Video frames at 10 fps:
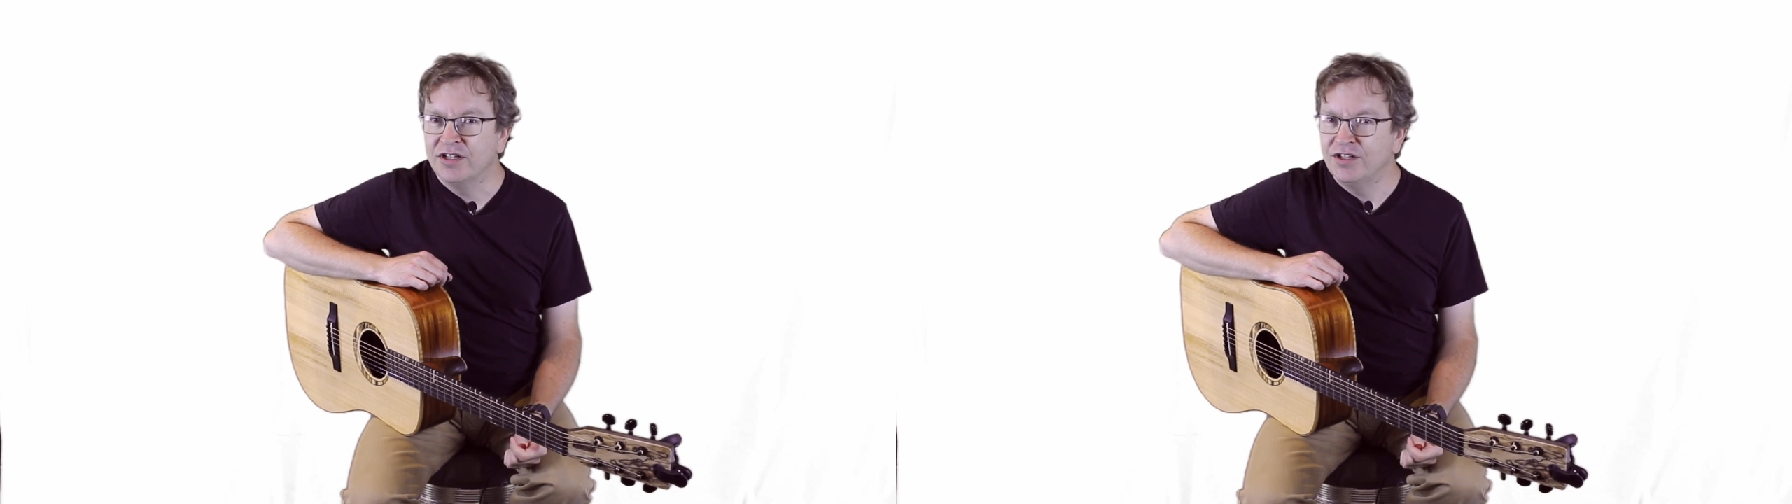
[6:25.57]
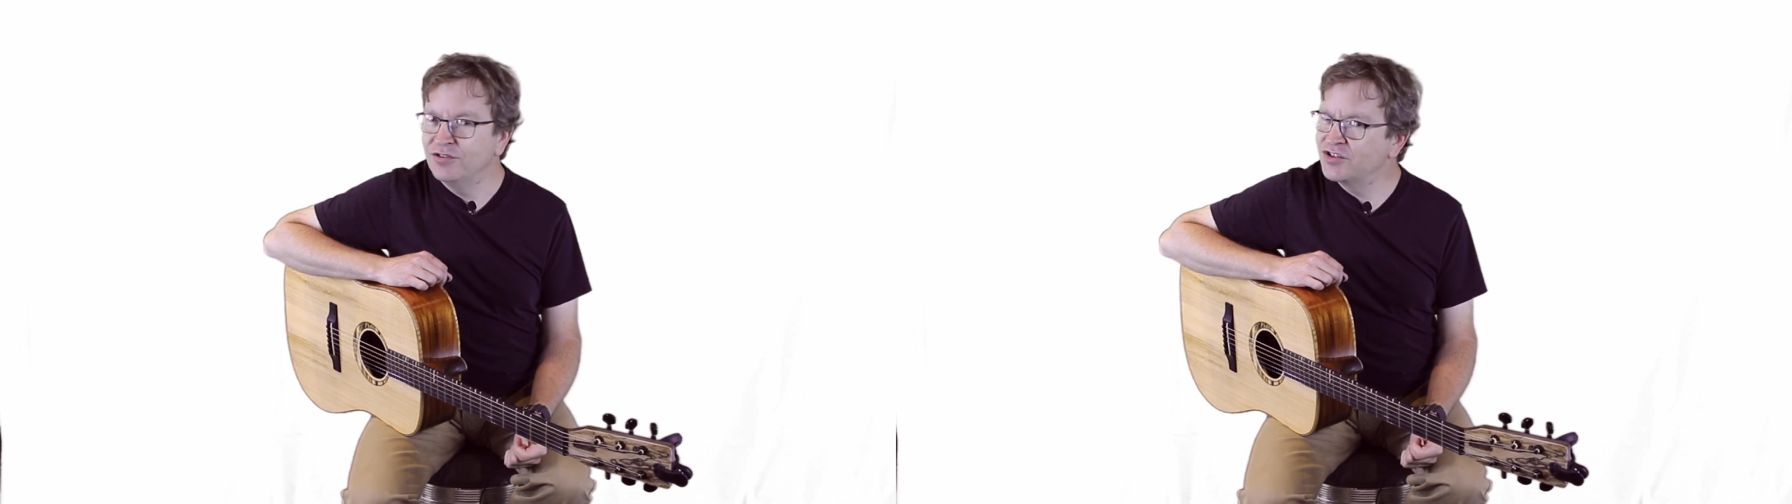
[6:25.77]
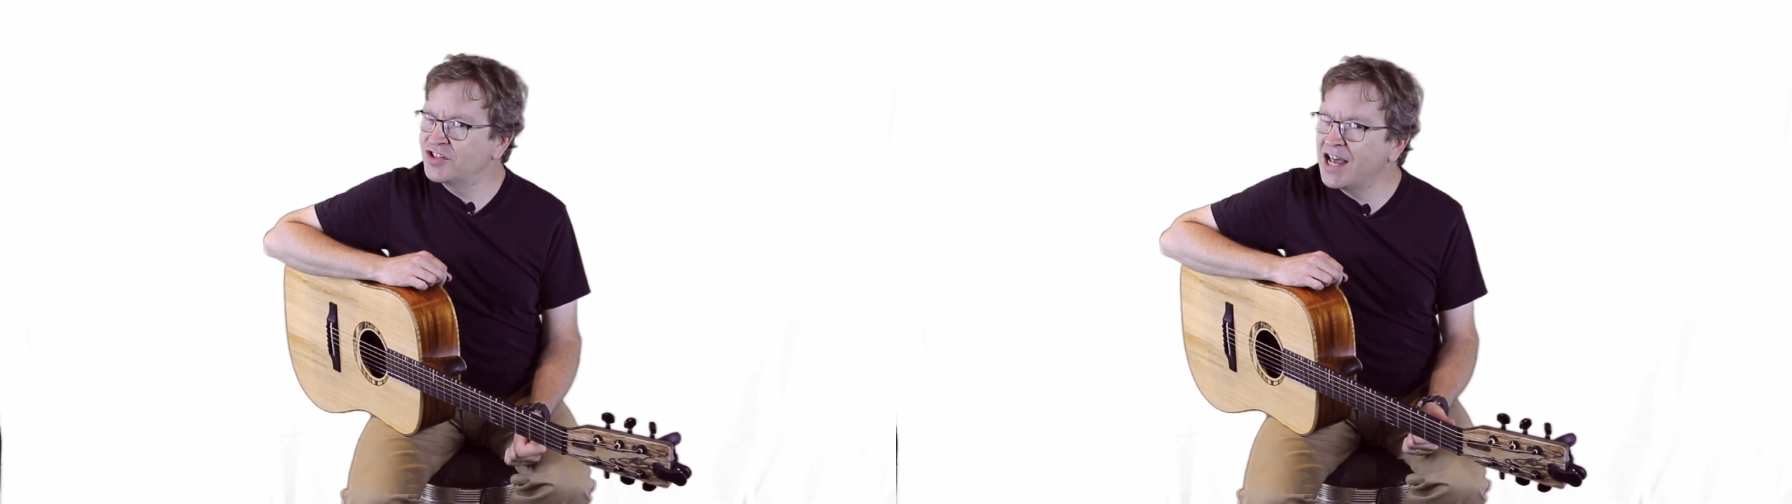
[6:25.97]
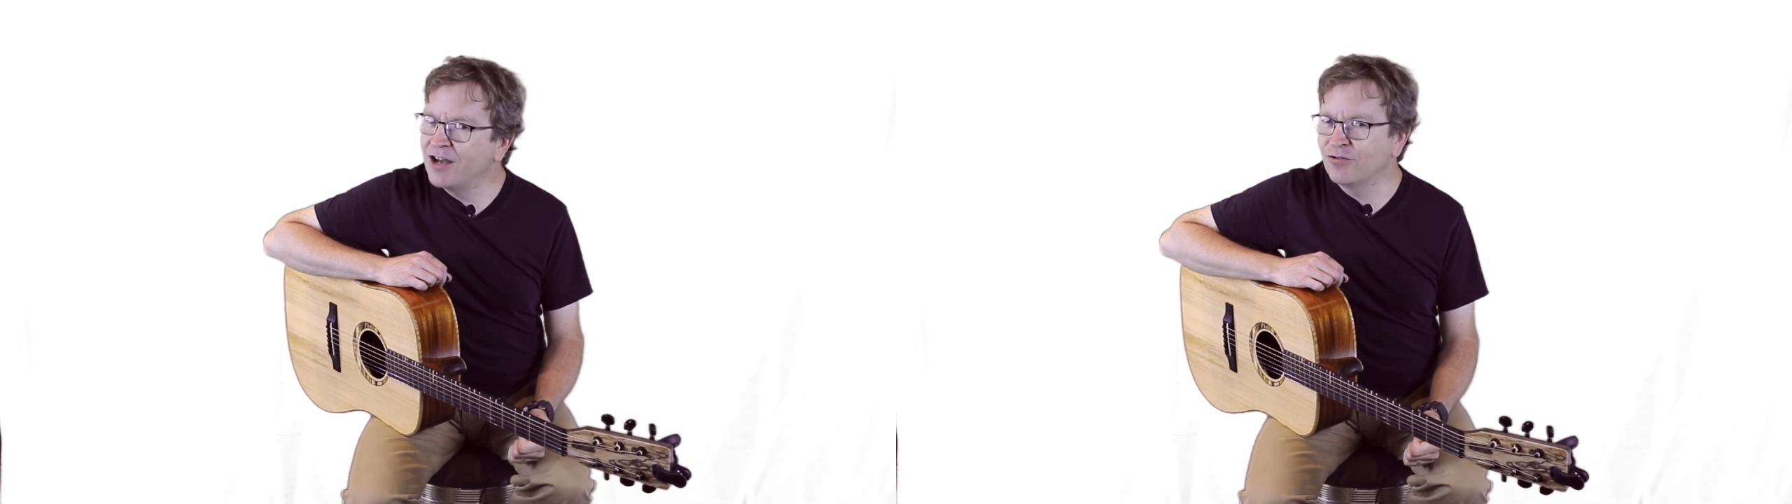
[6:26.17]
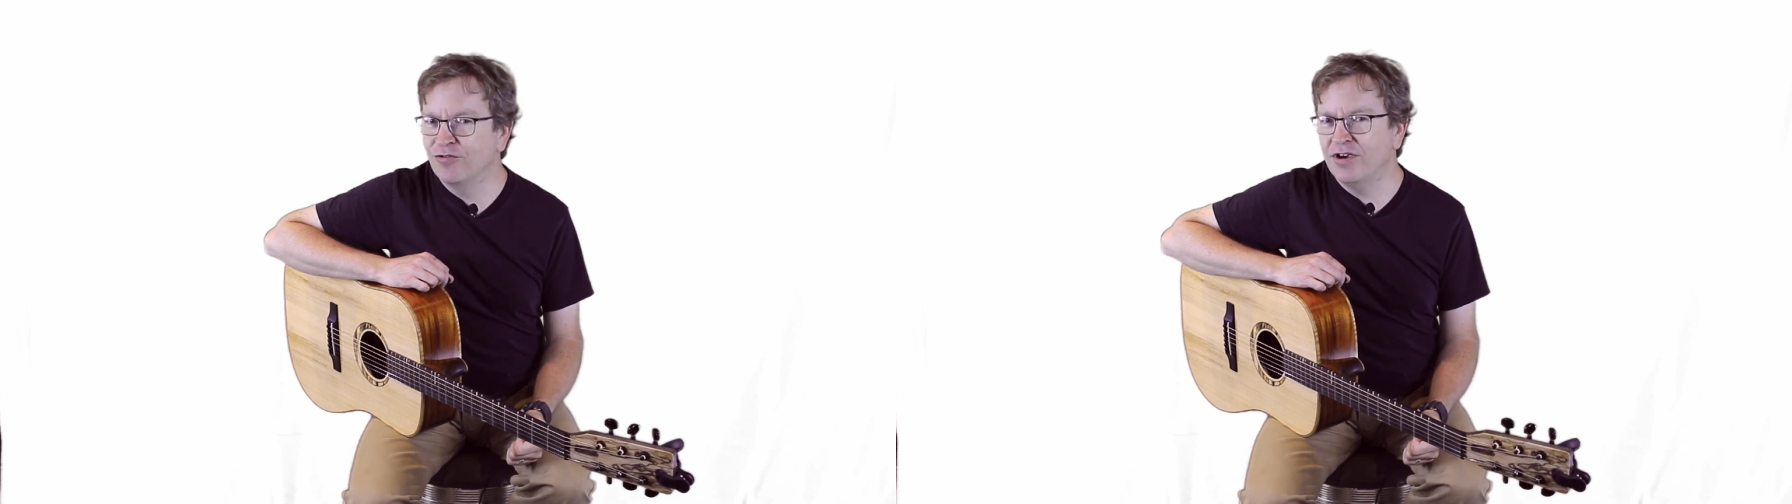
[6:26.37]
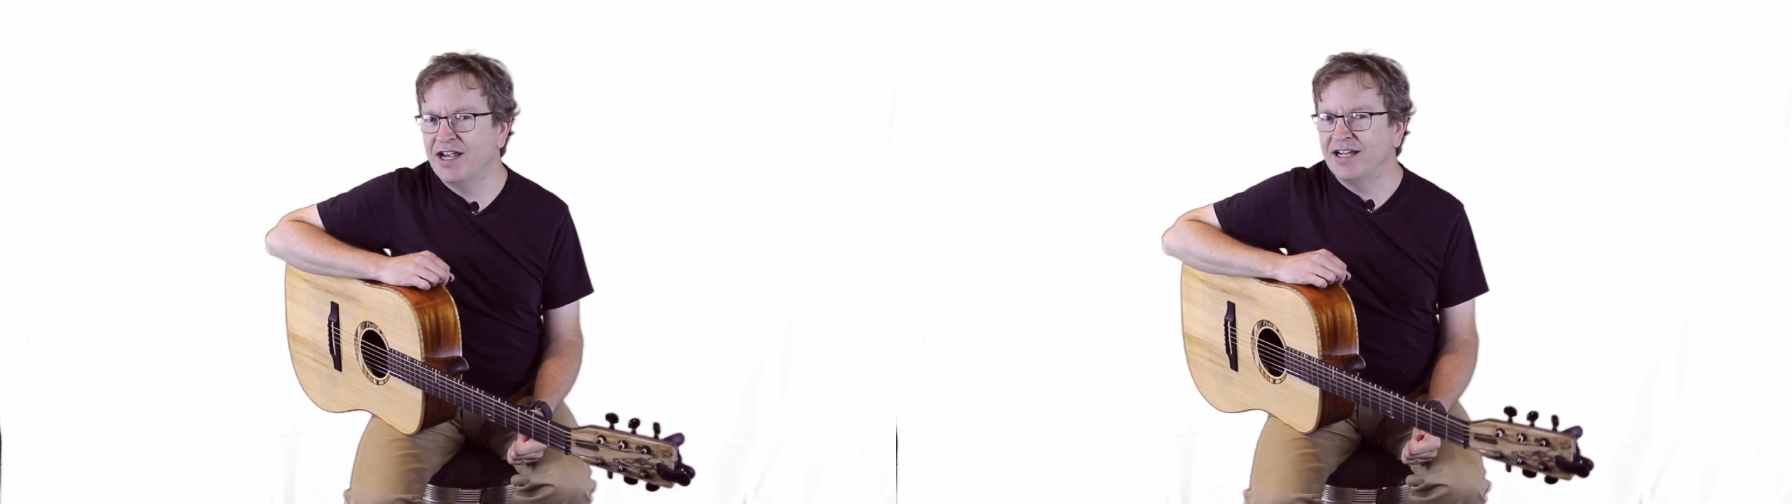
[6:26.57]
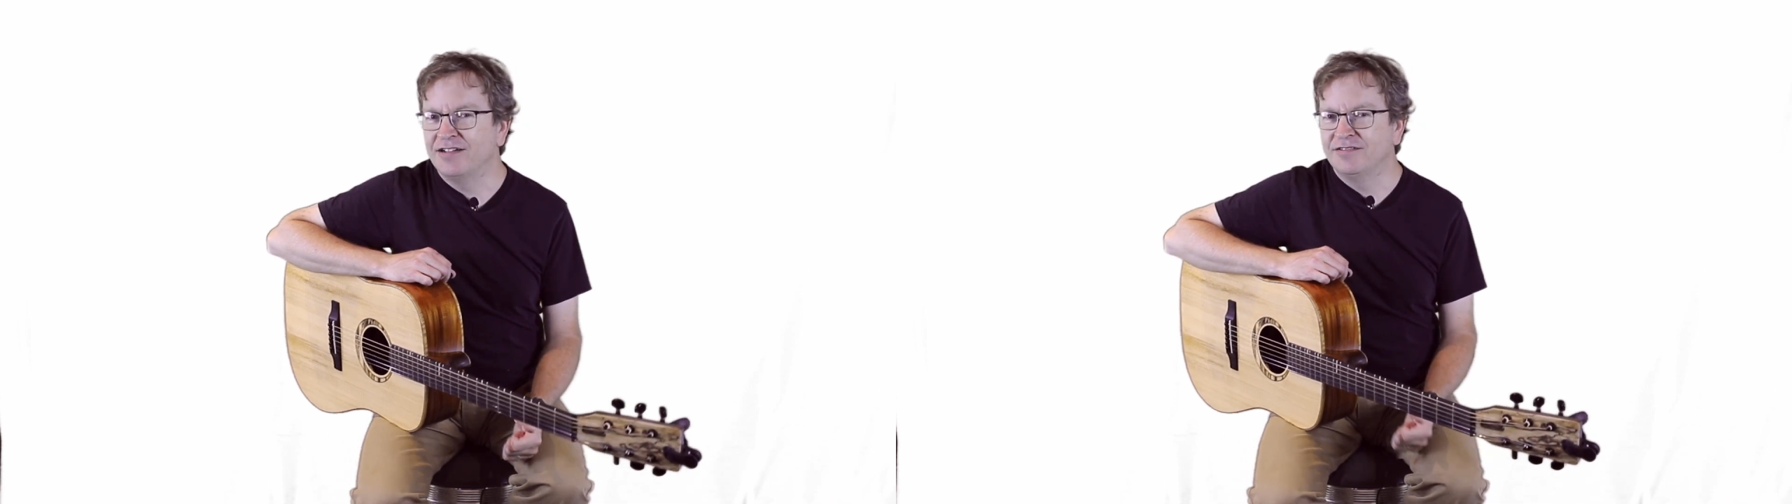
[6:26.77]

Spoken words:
you'll sound great.